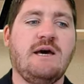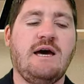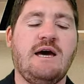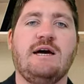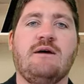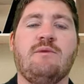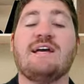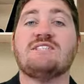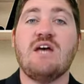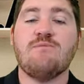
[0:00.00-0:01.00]
Like
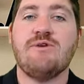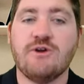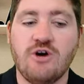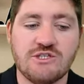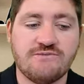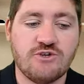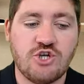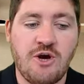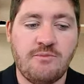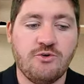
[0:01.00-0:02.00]
a Sam Prendergast, for
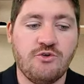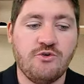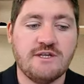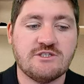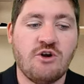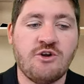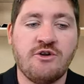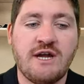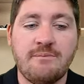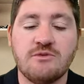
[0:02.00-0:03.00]
example, who has gone on
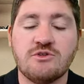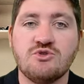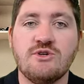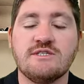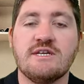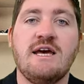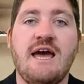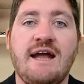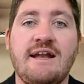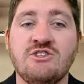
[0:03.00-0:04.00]
a couple of tours
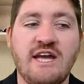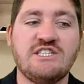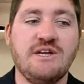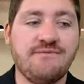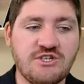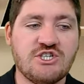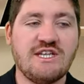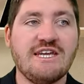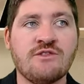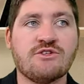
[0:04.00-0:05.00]
and he's not actually officially
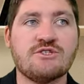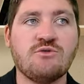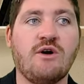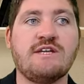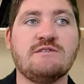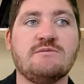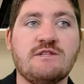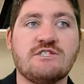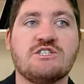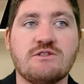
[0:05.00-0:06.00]
in the squad. He's
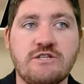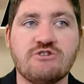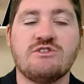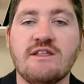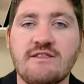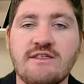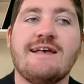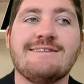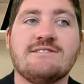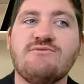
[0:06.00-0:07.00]
just literally there
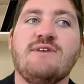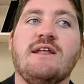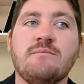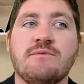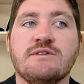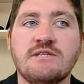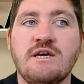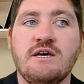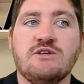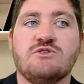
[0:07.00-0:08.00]
as a development
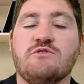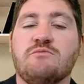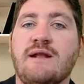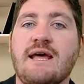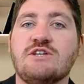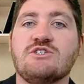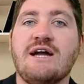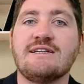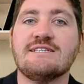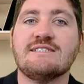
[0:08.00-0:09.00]
sort of player to
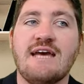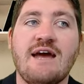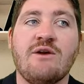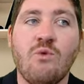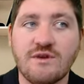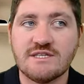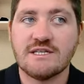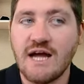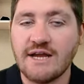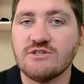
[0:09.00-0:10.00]
understand what it's
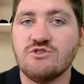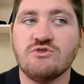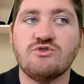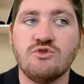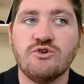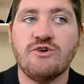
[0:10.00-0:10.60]
like to tour